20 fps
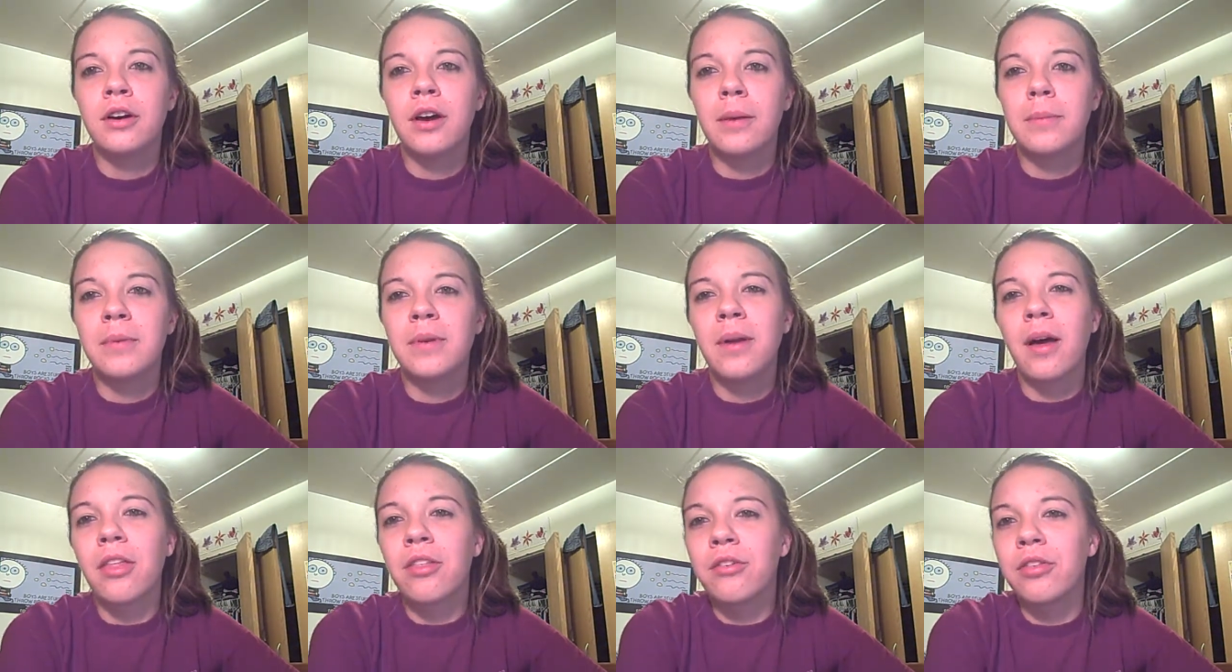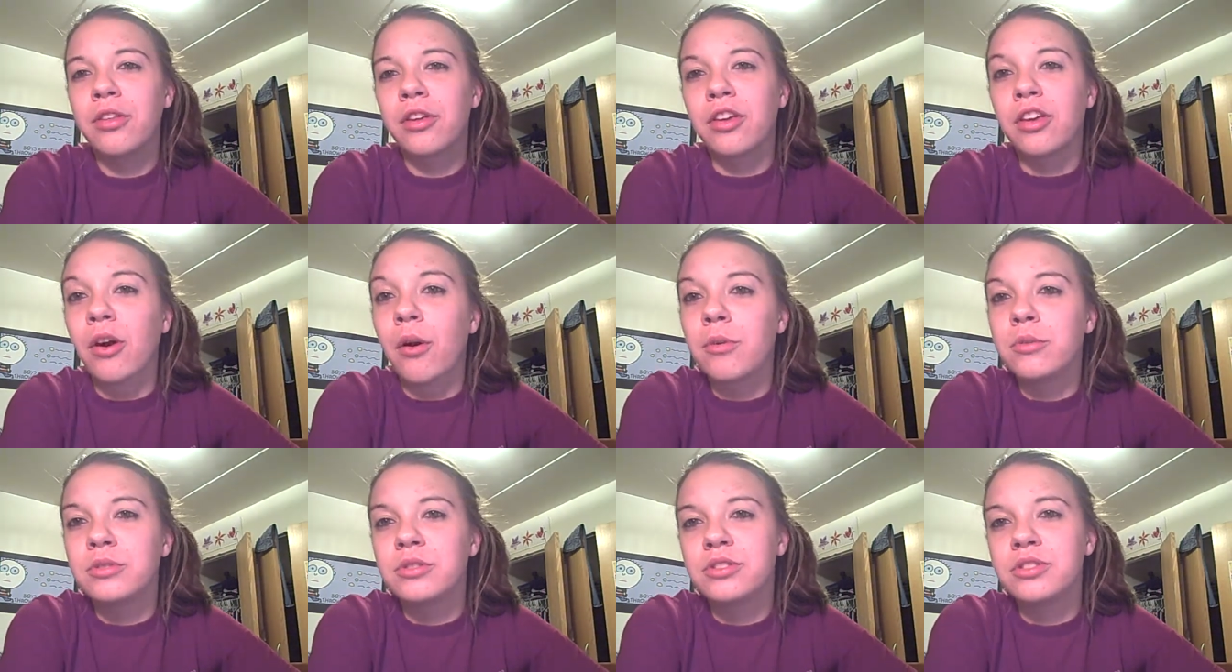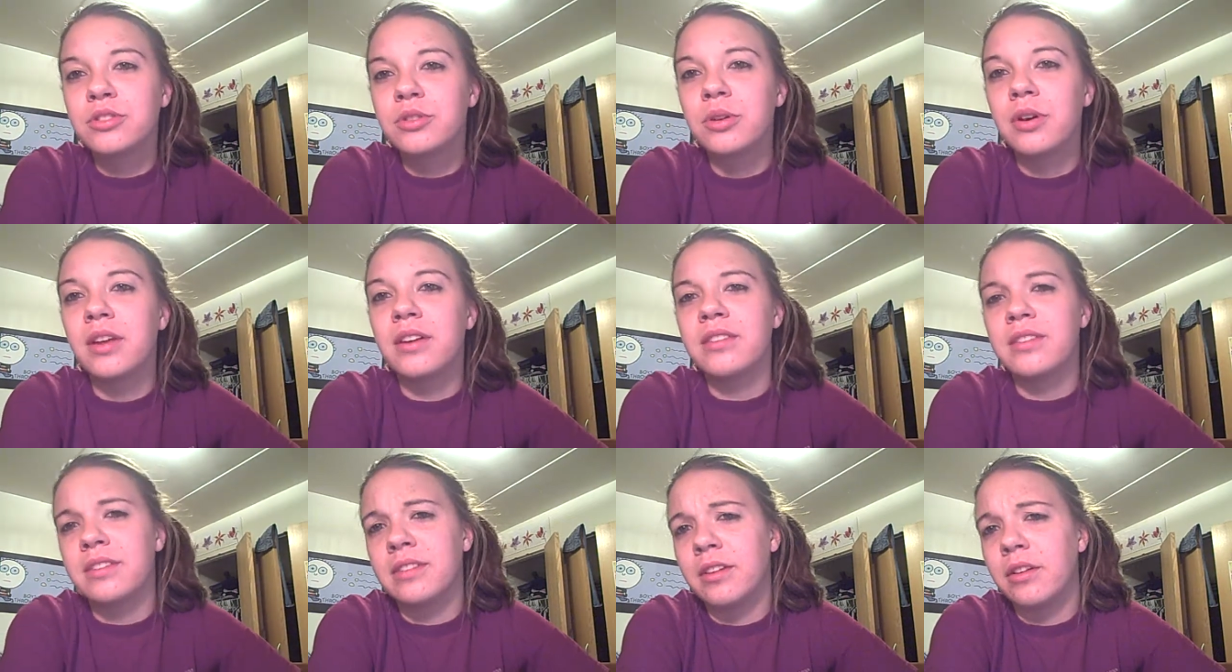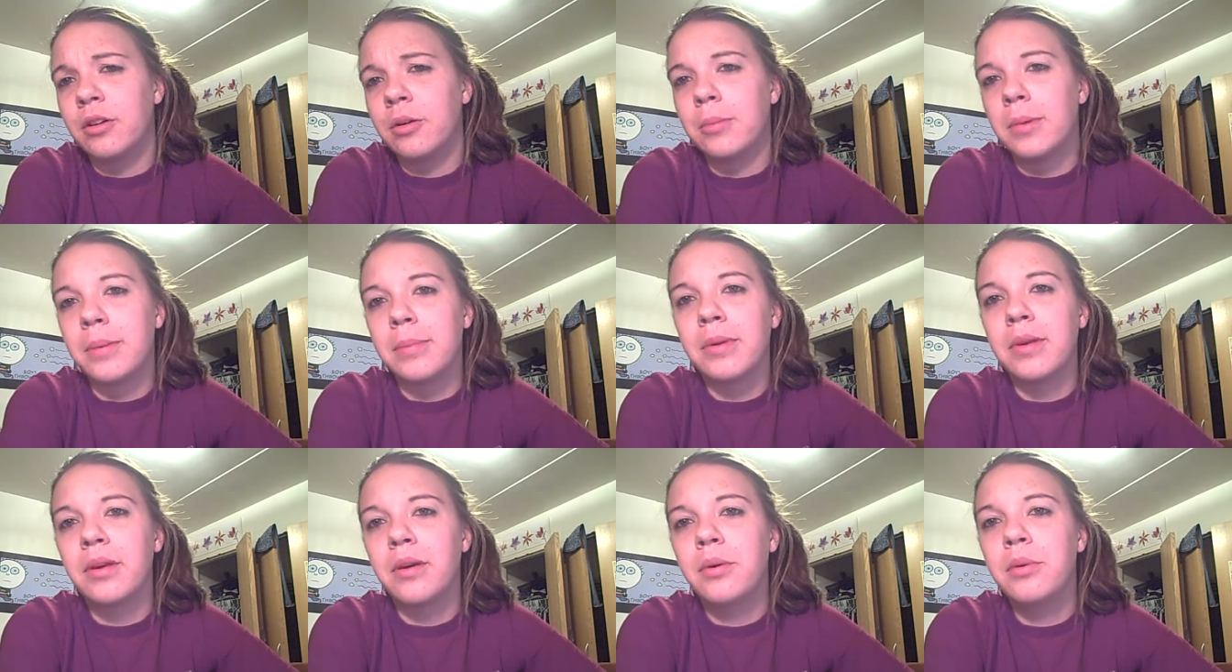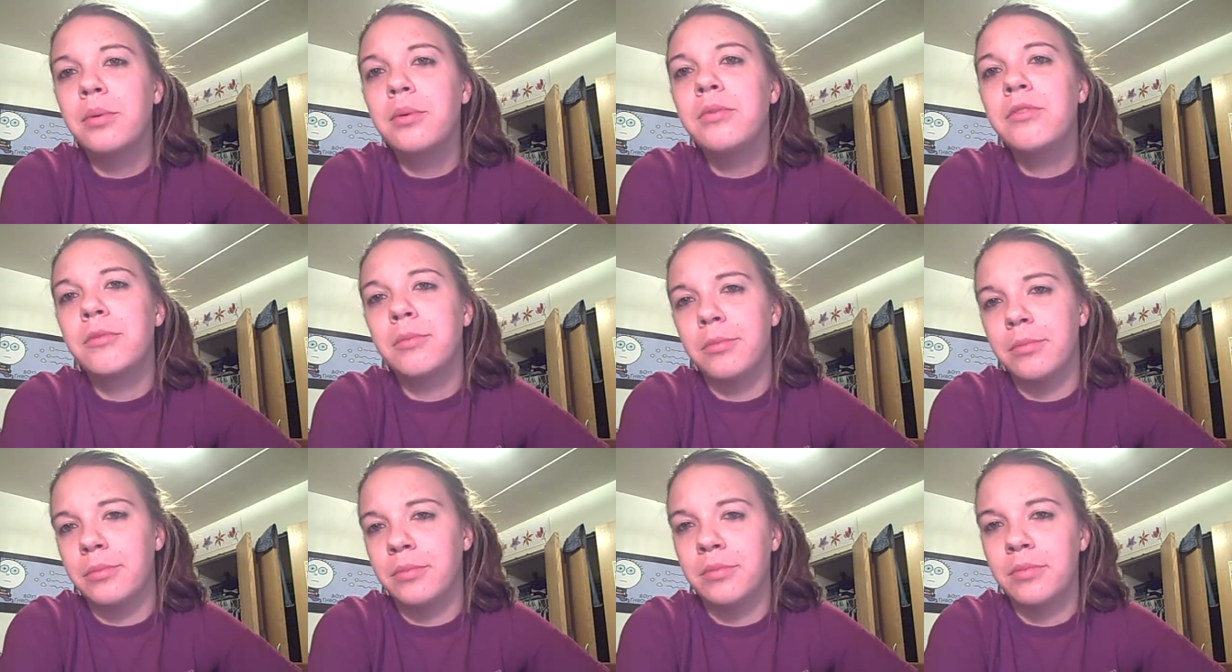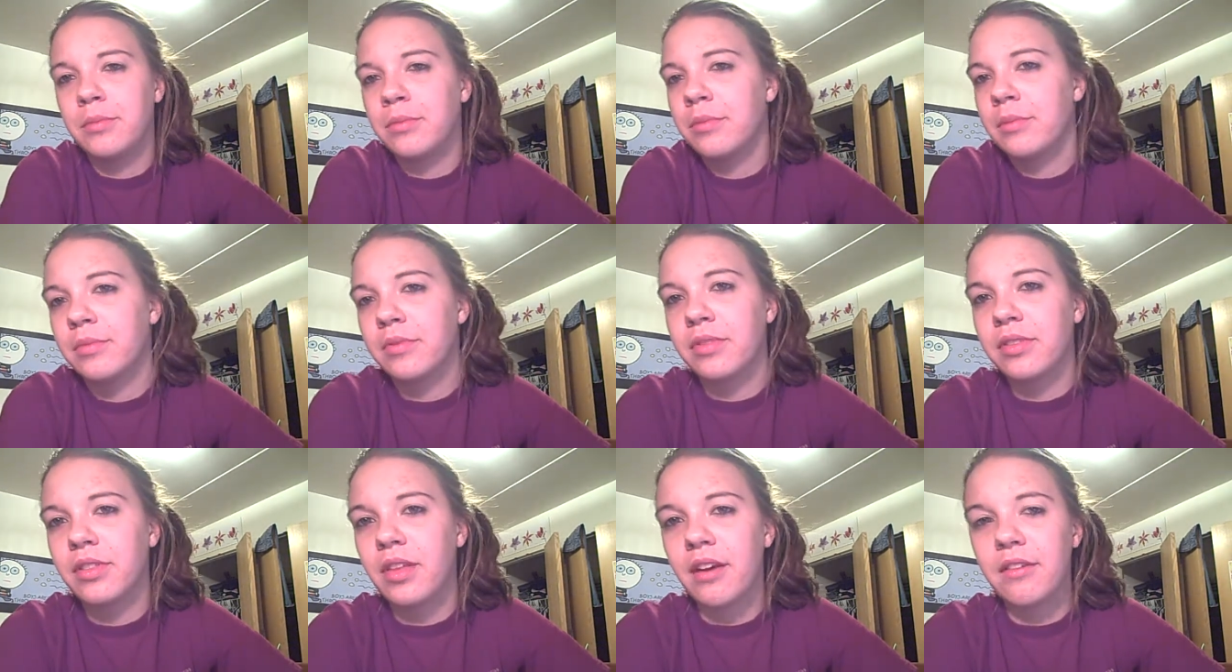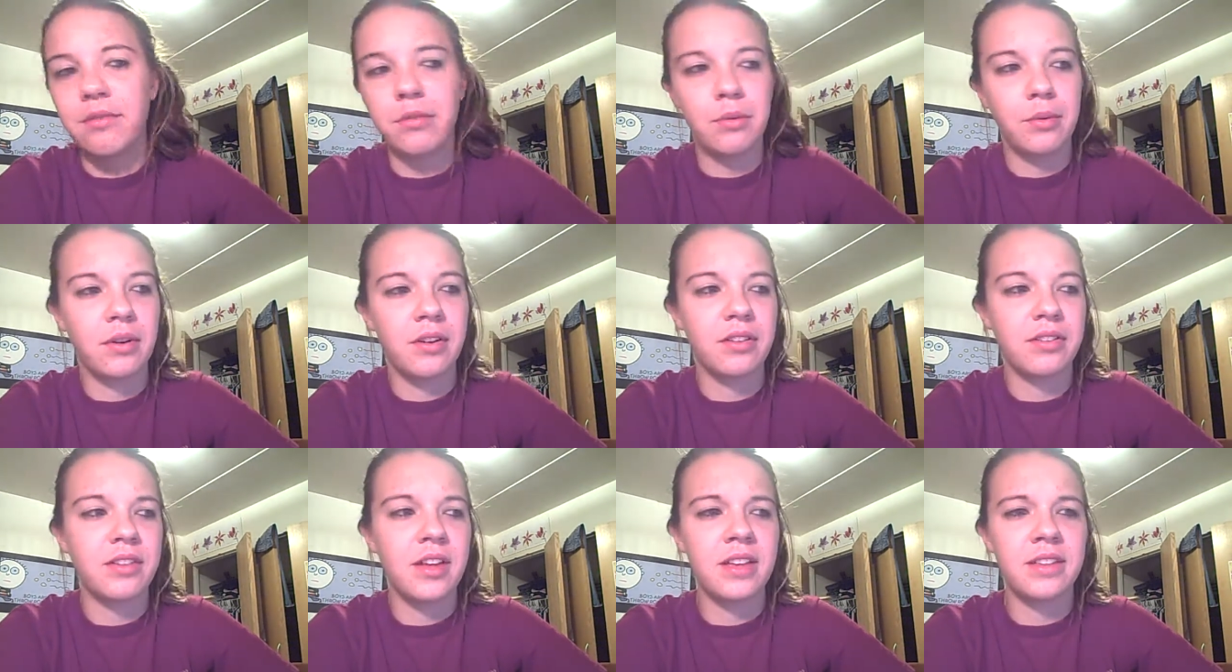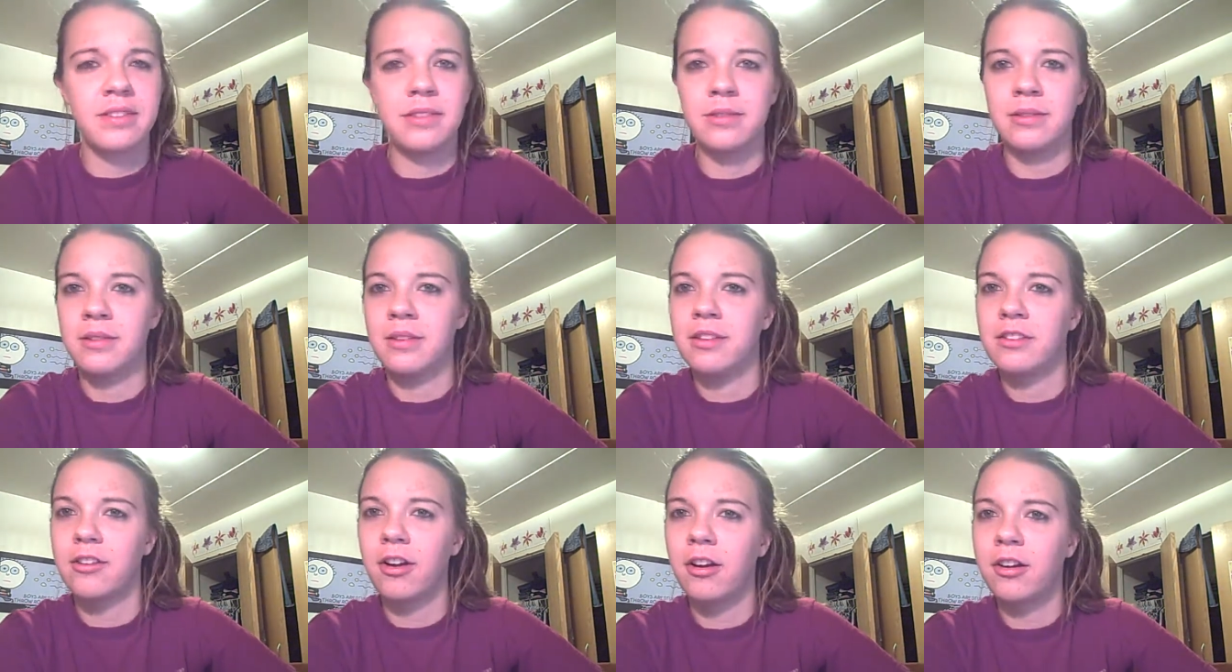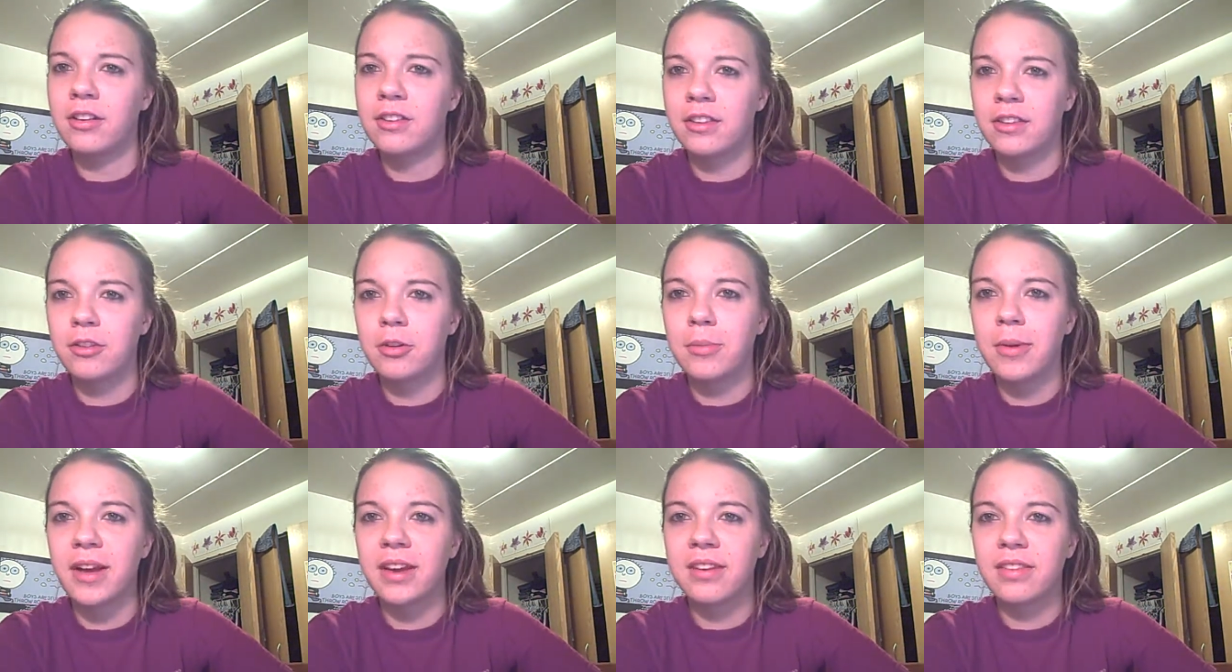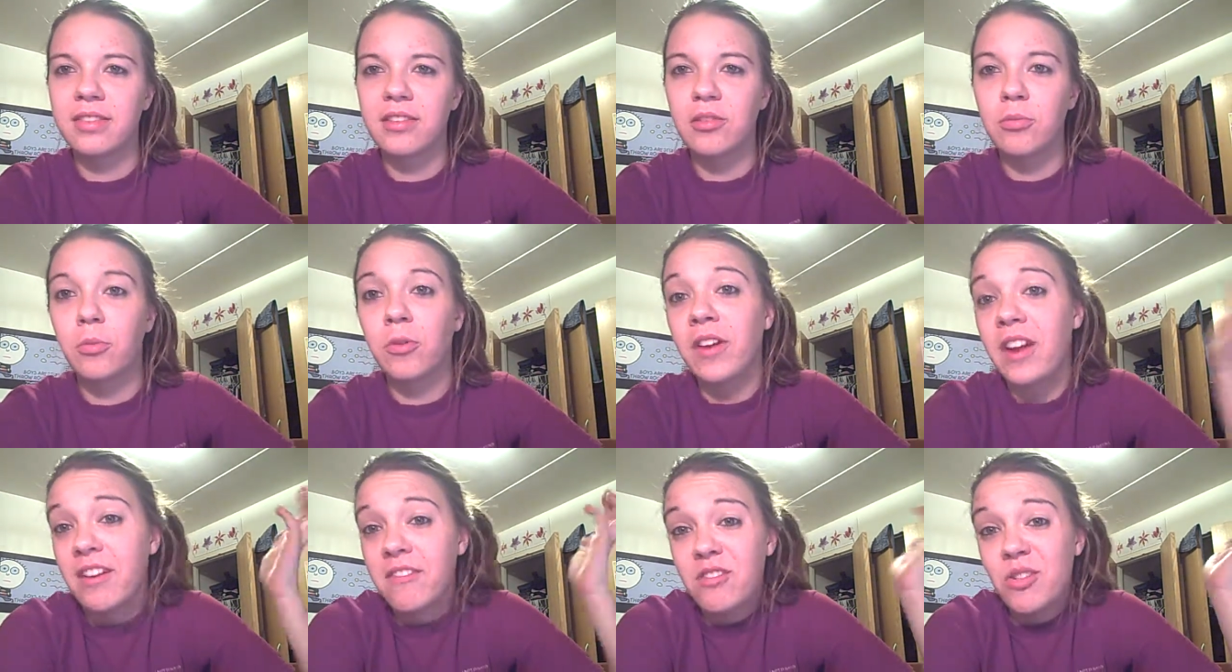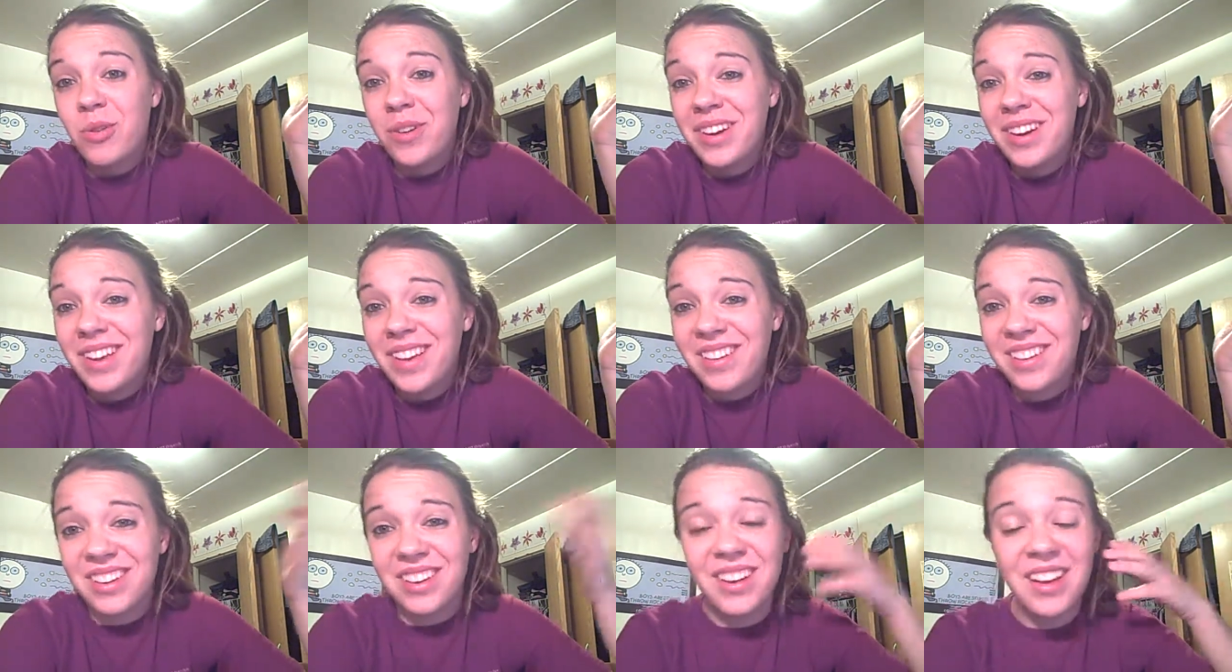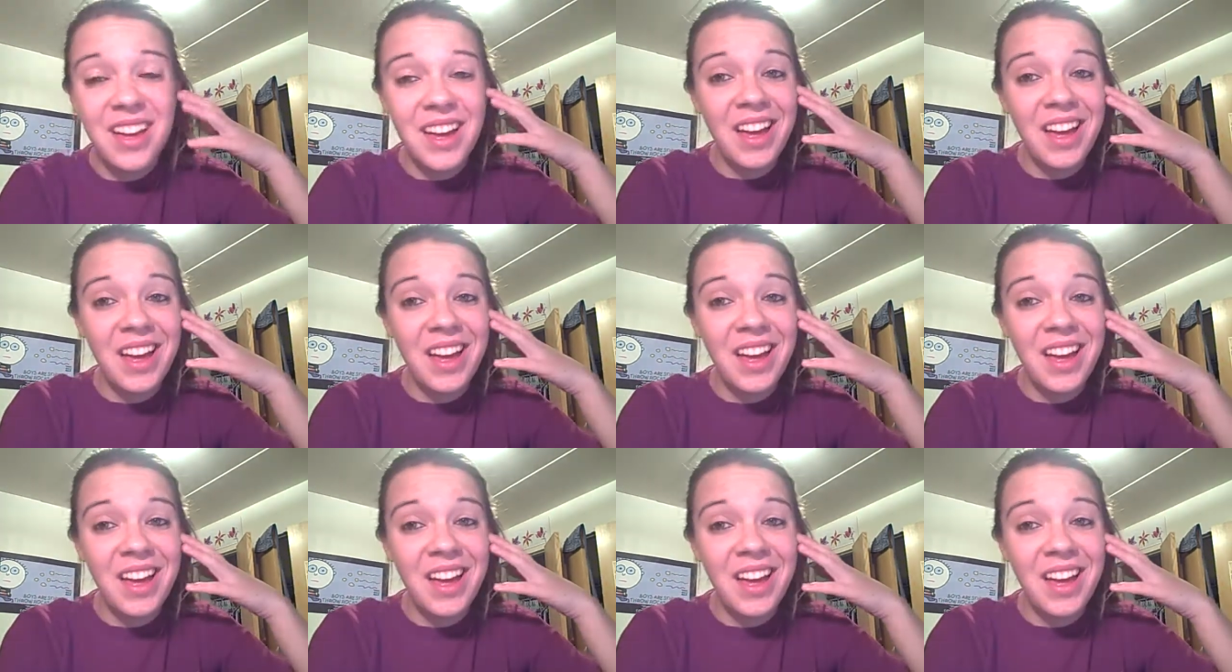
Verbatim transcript: I mean, other than Coach and Sierra maybe, who from everyone else has targets on their back at this point. I have no idea.